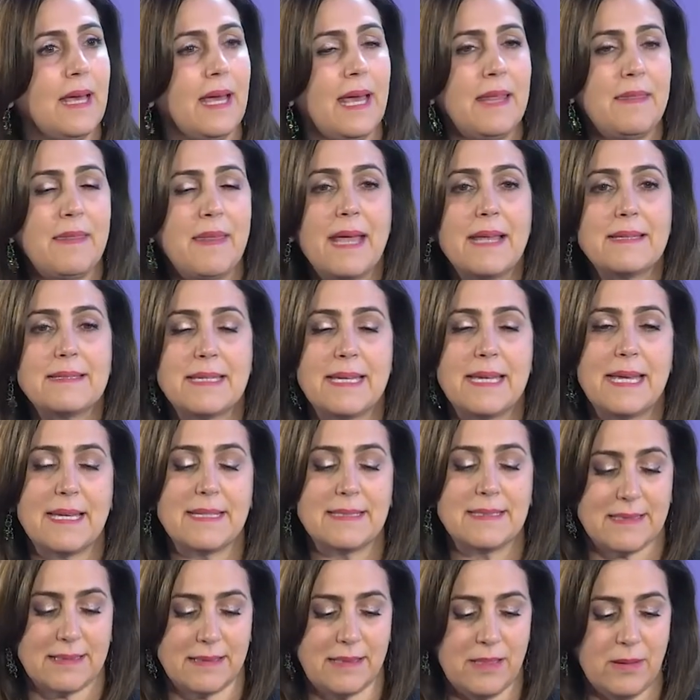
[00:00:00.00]
And that
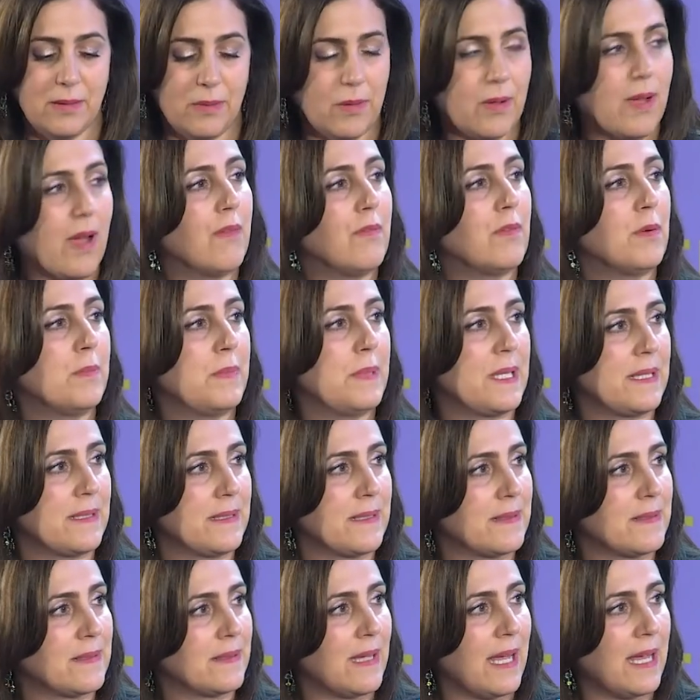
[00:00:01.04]
takes, you know,
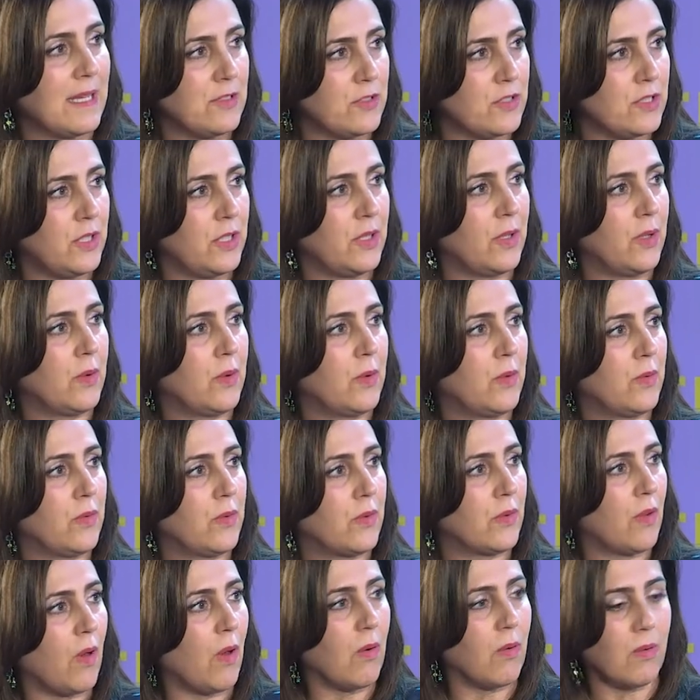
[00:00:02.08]
governments,
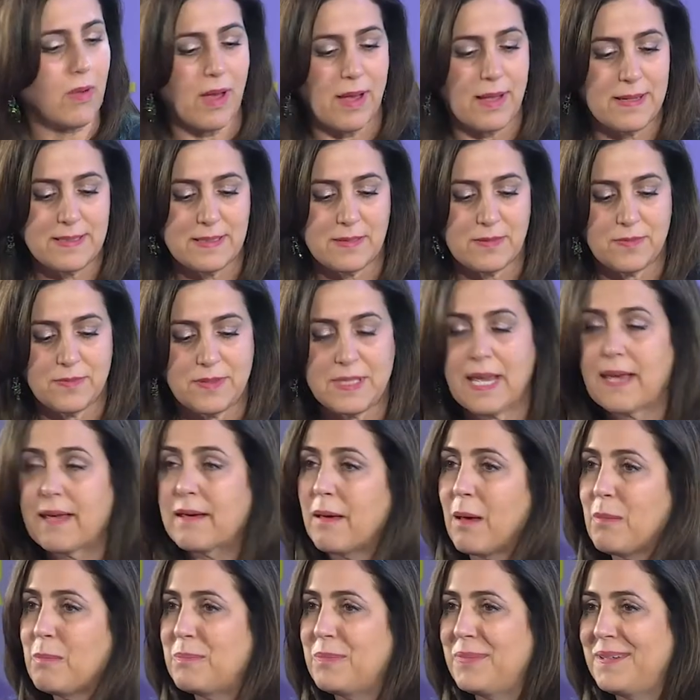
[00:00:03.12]
NGOs, all kinds of tech
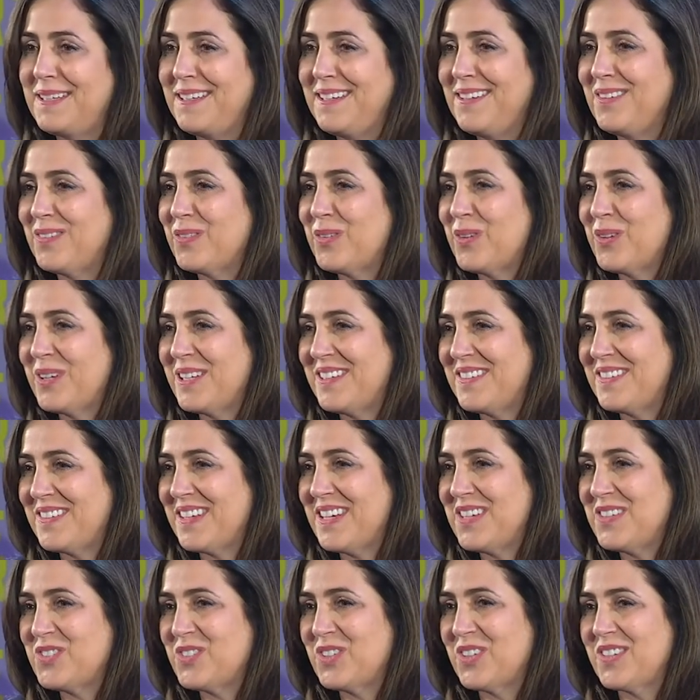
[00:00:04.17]
companies,
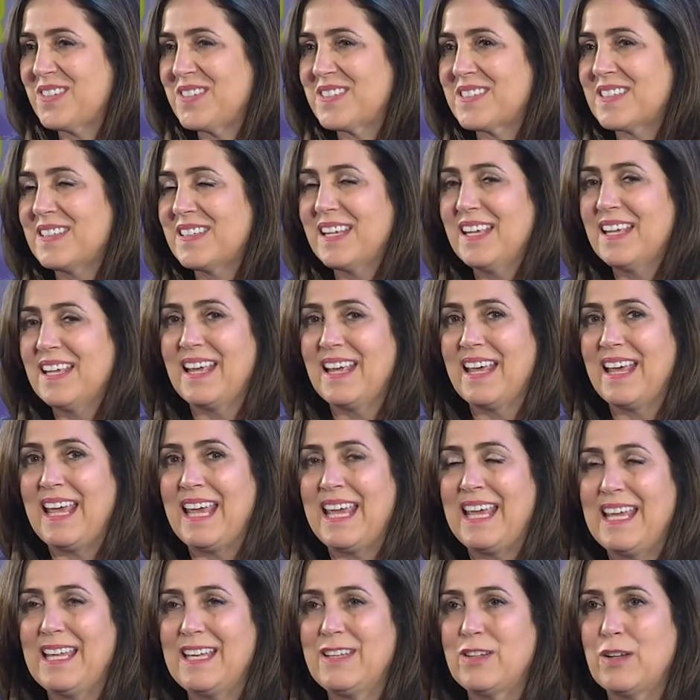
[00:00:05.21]
organizations,
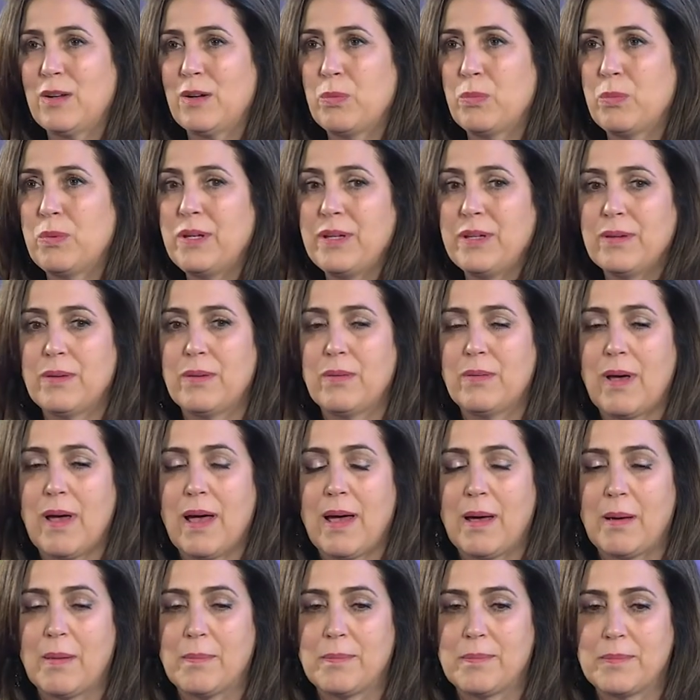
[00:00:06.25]
and a real
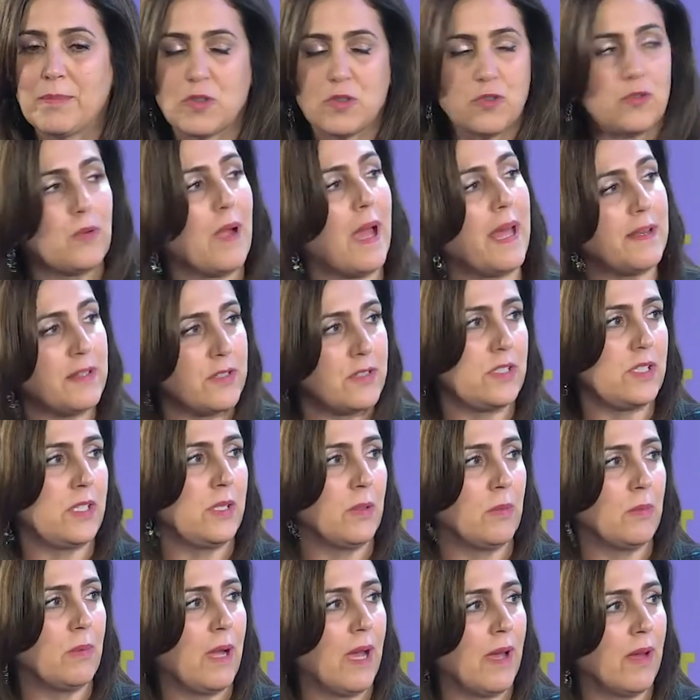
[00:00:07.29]

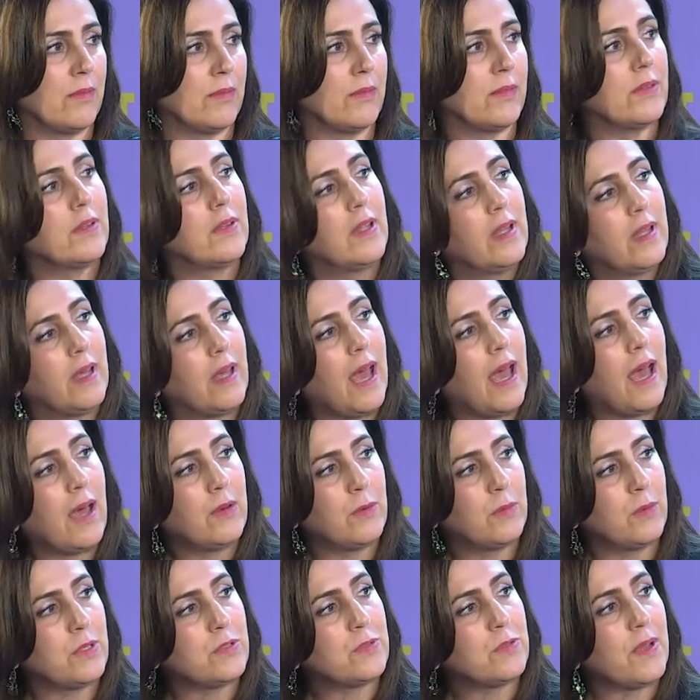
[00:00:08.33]
strategy around how
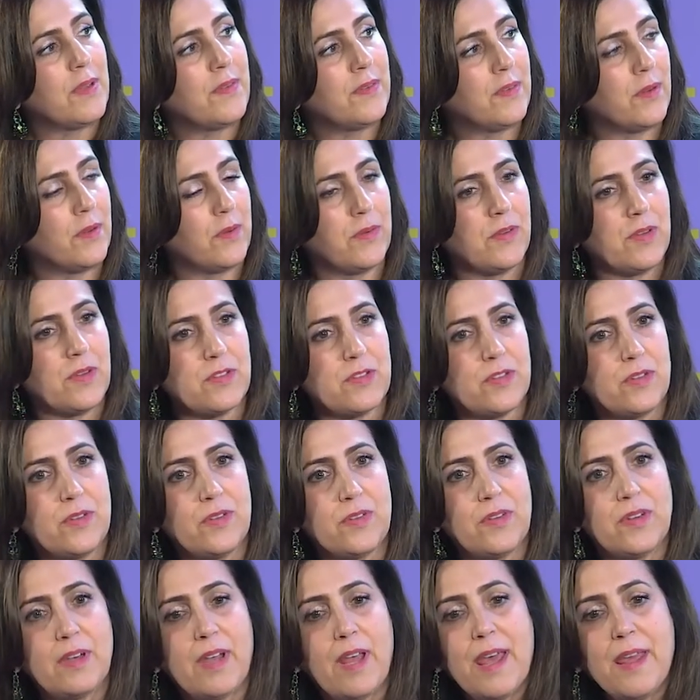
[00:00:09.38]
to address those
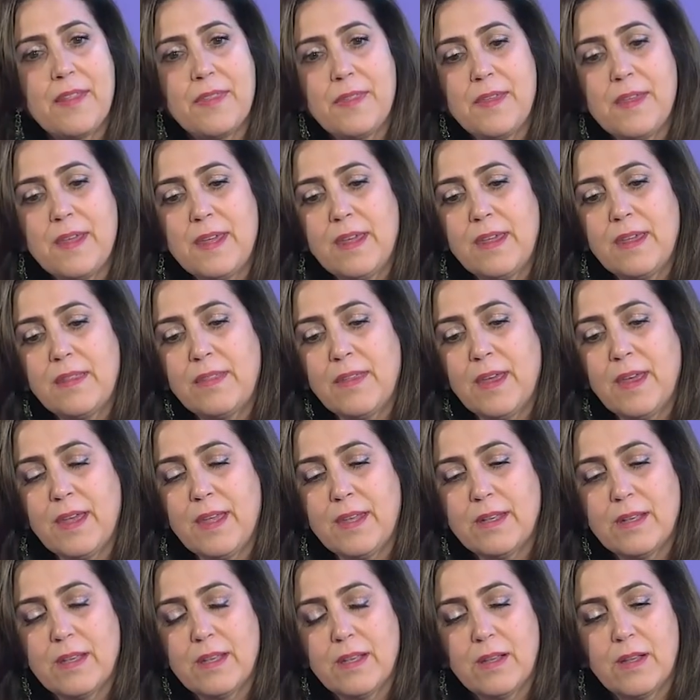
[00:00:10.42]
issues. And I think
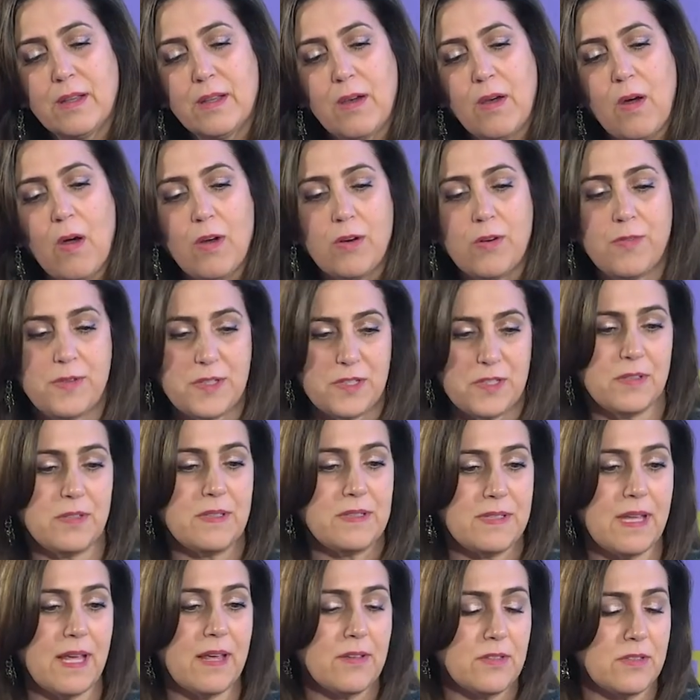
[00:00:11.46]
that artificial
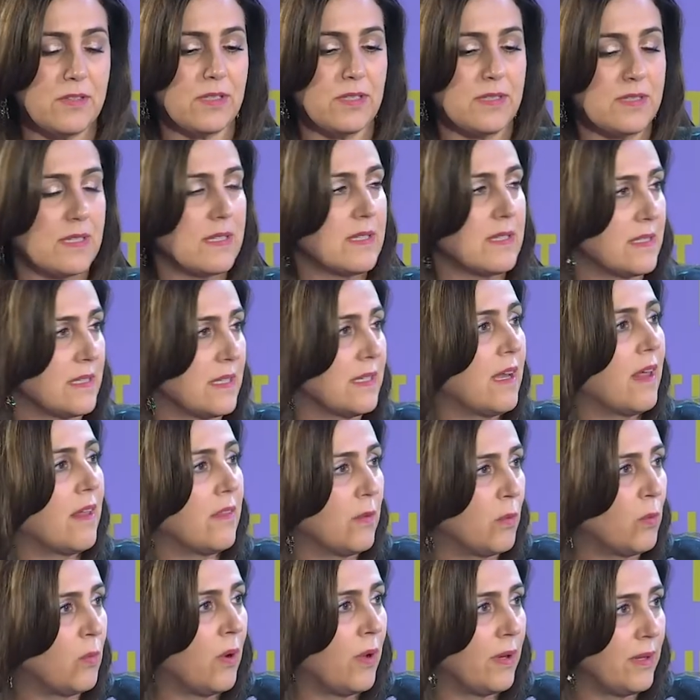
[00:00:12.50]
intelligence is
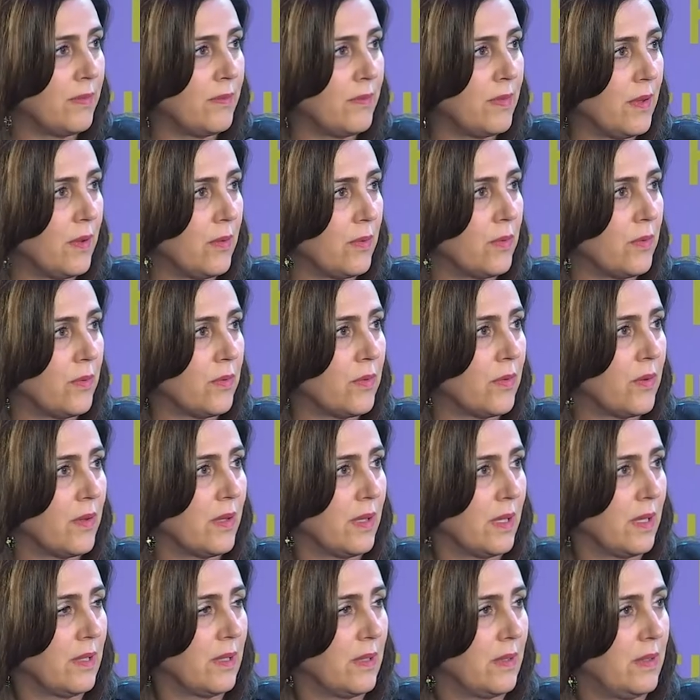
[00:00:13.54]
another one of those,
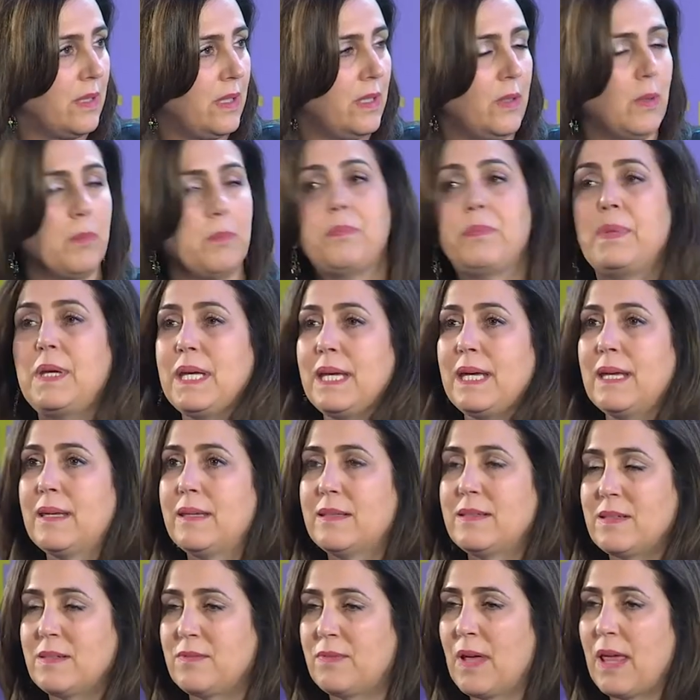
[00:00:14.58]
you know,
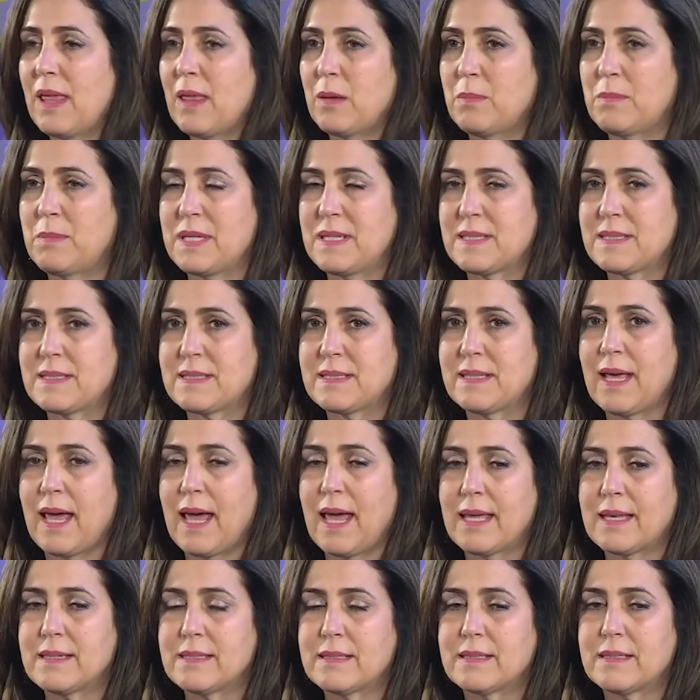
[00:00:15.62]
big developments
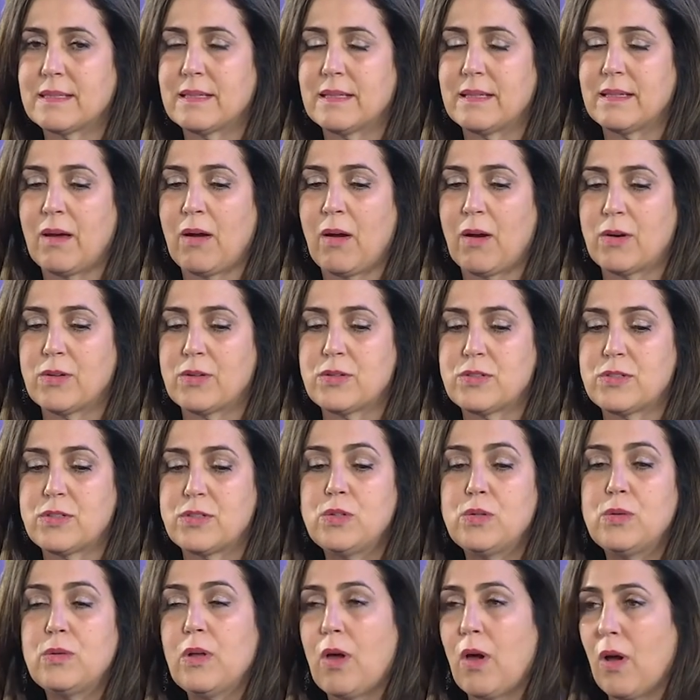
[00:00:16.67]
that are
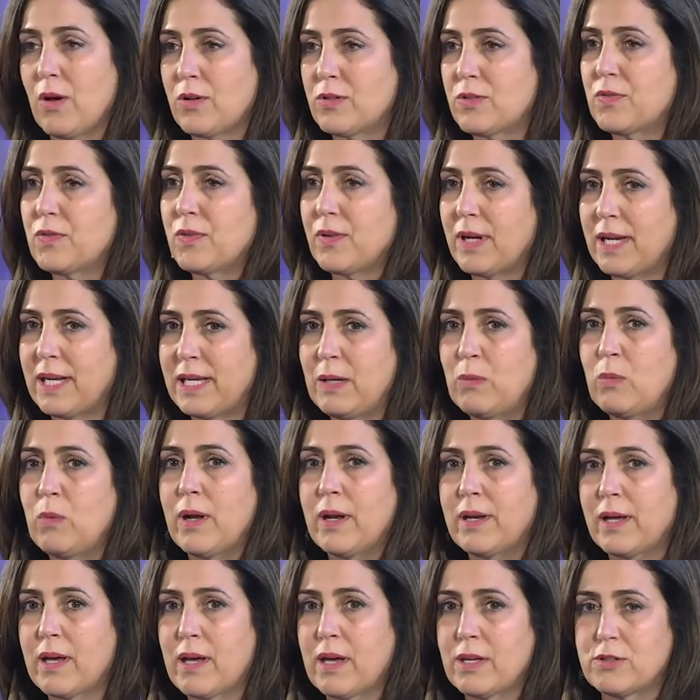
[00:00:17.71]
too large for any
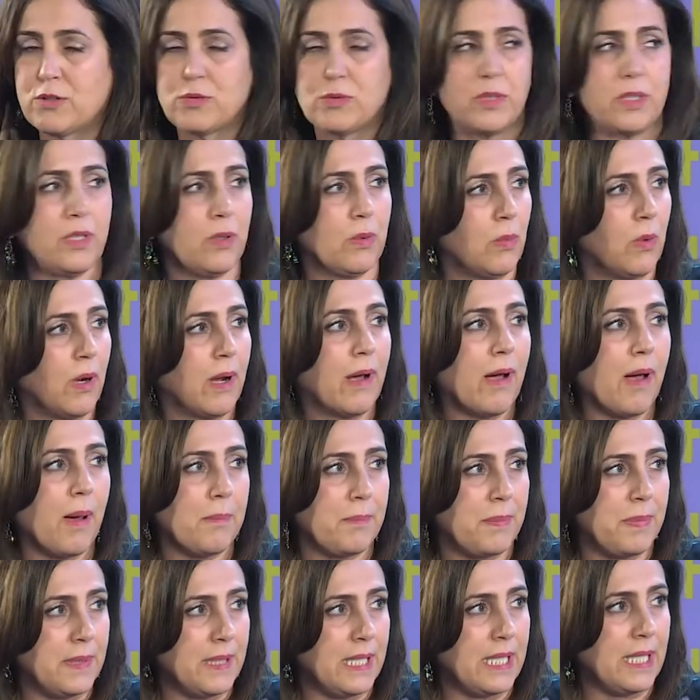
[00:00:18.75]
one country or one
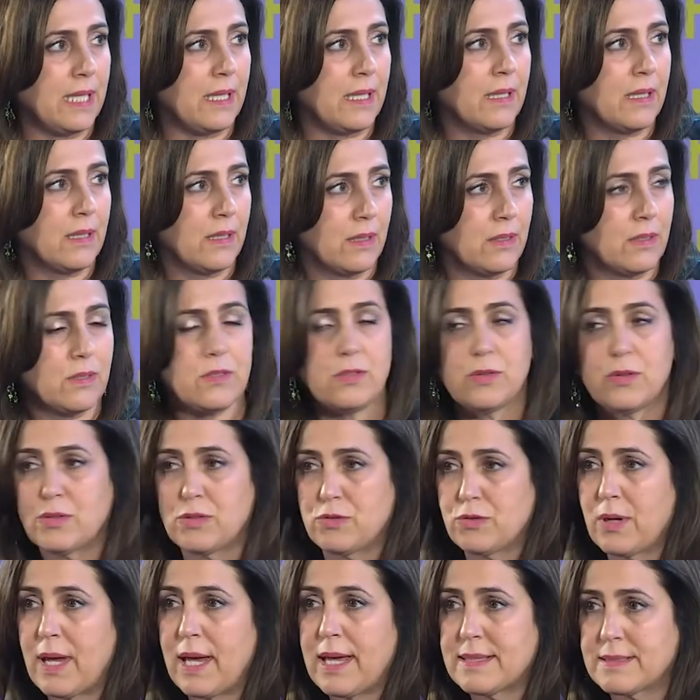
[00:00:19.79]
company to
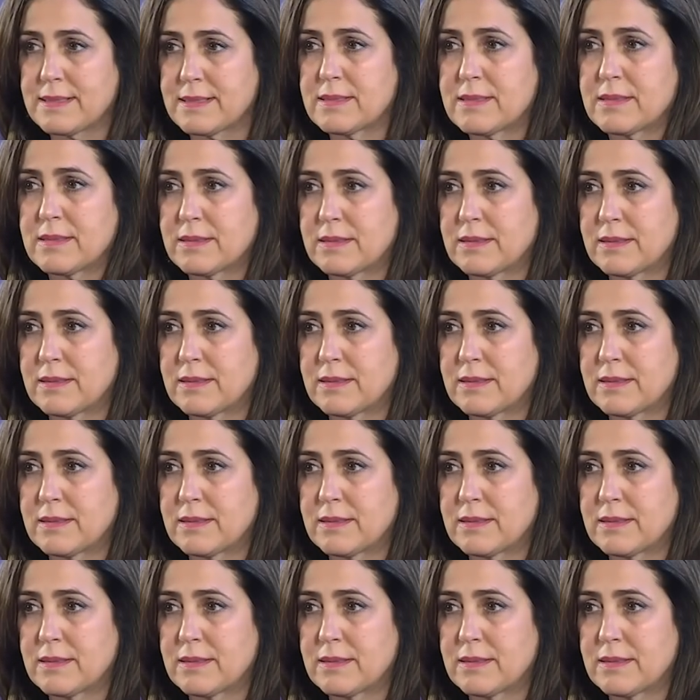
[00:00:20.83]
address.